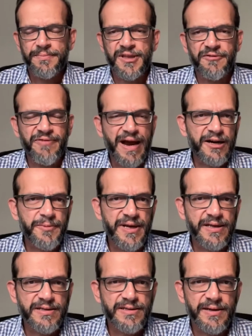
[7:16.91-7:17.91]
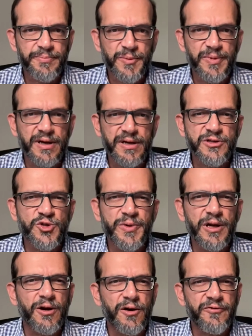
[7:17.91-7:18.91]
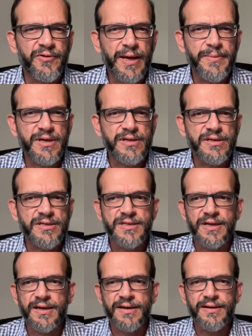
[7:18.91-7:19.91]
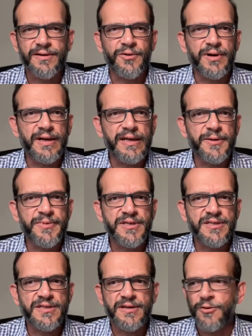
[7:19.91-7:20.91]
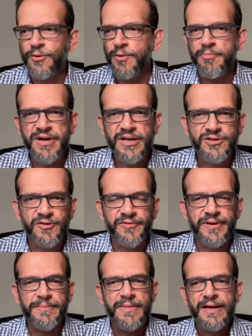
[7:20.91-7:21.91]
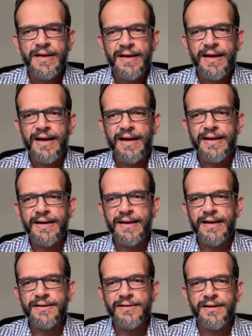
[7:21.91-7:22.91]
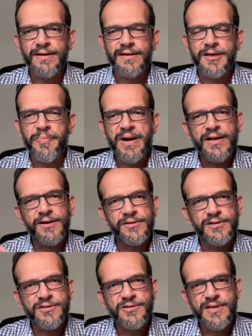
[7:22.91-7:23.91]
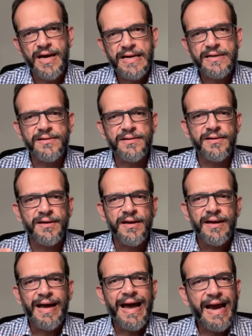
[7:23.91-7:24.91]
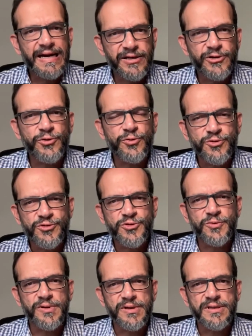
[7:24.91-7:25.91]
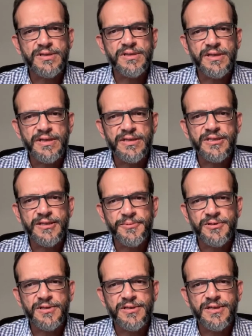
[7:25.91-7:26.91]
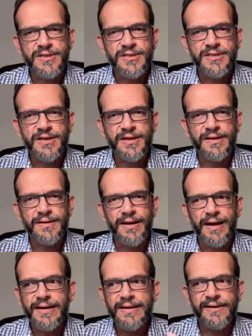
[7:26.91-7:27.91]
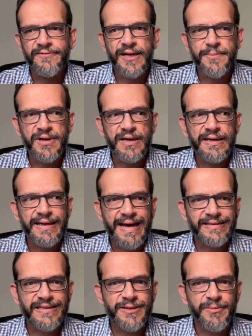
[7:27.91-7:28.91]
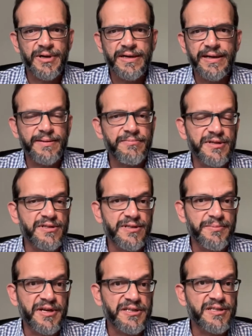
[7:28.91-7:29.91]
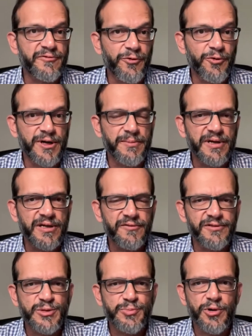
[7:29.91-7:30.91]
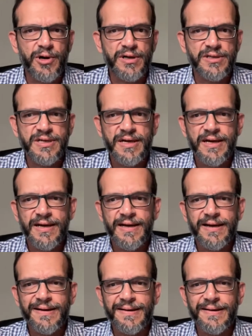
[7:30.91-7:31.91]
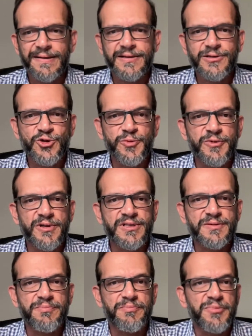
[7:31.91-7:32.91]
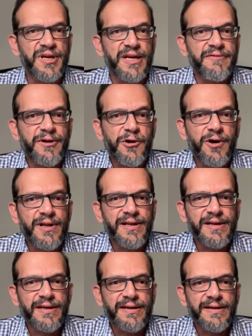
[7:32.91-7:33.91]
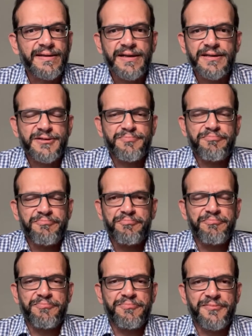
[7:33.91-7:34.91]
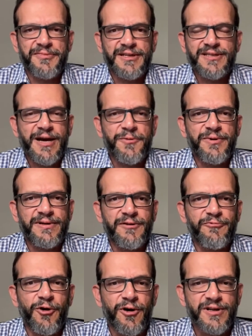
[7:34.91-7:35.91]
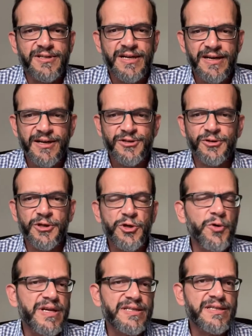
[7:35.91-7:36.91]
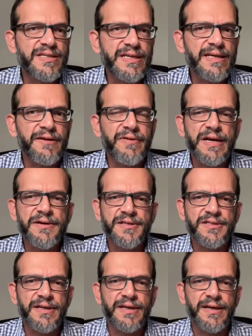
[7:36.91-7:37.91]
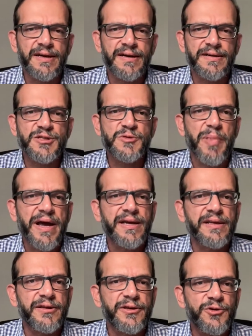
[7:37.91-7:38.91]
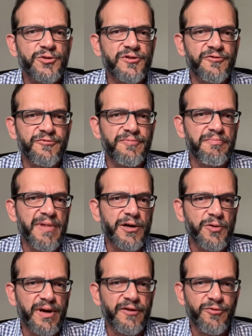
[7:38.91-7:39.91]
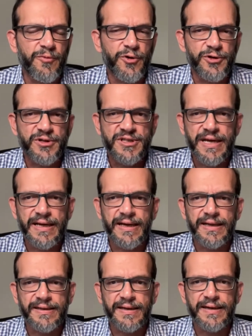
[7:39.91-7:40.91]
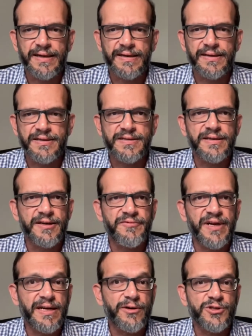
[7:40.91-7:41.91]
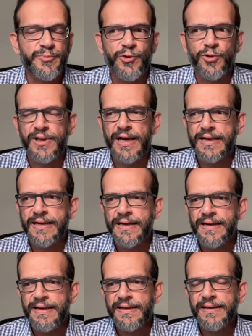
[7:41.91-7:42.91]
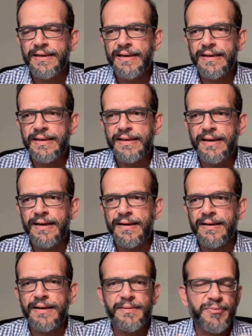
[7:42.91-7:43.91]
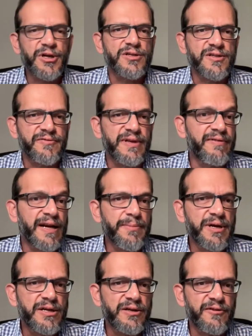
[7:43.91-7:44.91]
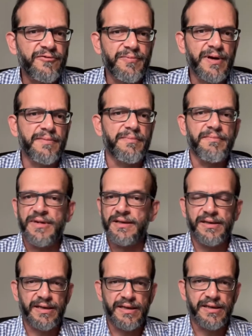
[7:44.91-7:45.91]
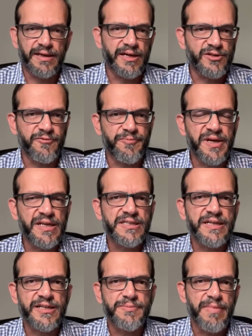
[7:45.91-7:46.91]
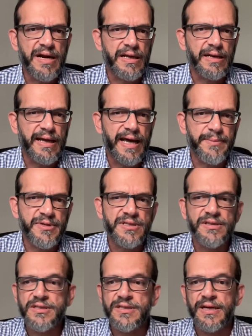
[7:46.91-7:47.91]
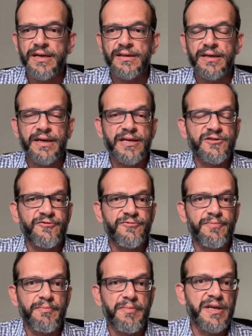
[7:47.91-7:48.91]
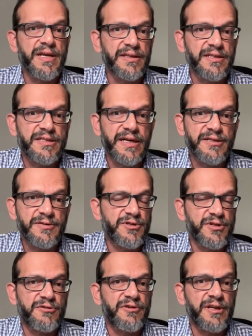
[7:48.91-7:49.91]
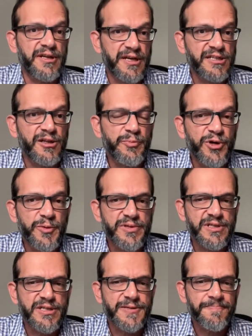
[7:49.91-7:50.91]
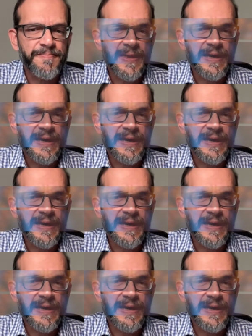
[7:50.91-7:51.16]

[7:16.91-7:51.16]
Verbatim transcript: But the fact remains that people are consuming a lot of chemicals uh, on a daily basis, a whole mix of them, and and depending on the societal attitudes towards these substances uh, and the availability, accessibility, and in some cases affordability of these products, uh, consumers behave accordingly, and that's that's how it evolves. So the US is seeing a very interesting uh, spike in the use of marijuana from what you're saying, and I think uh, there's enough data to support that. The uh, because of the availability of uh, in the in the case of many states medical cannabis, and say in the case of many other states just recreational purposes.